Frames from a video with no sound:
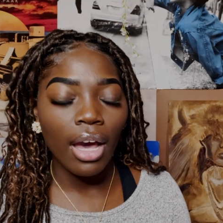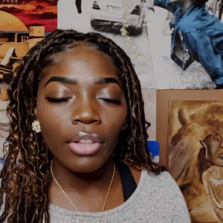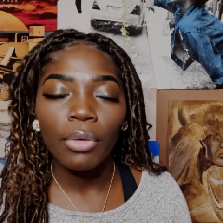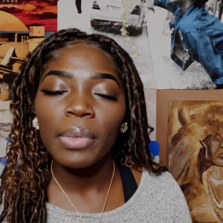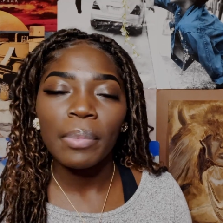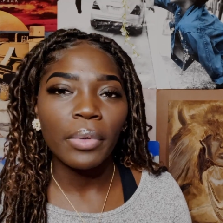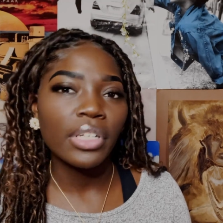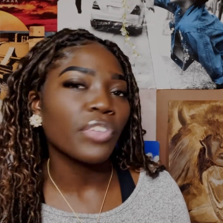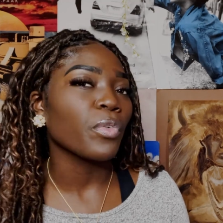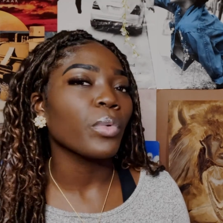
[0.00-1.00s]
other people in
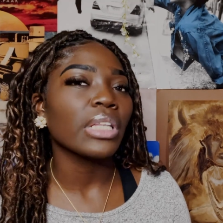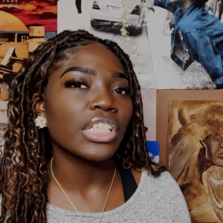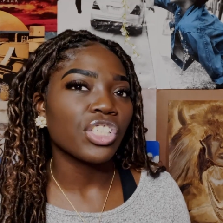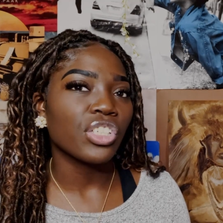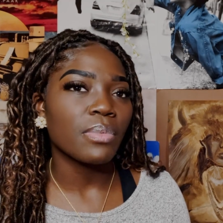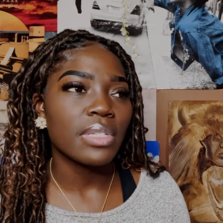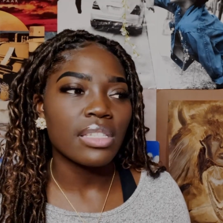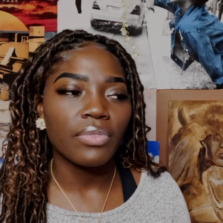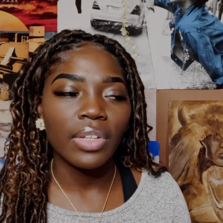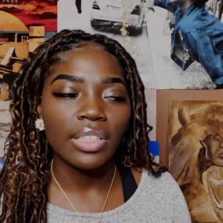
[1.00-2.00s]
different relationships and
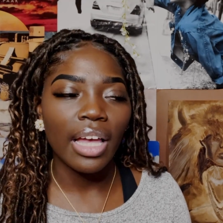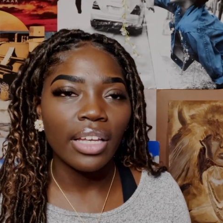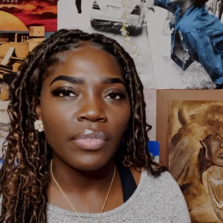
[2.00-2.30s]
stuff like that.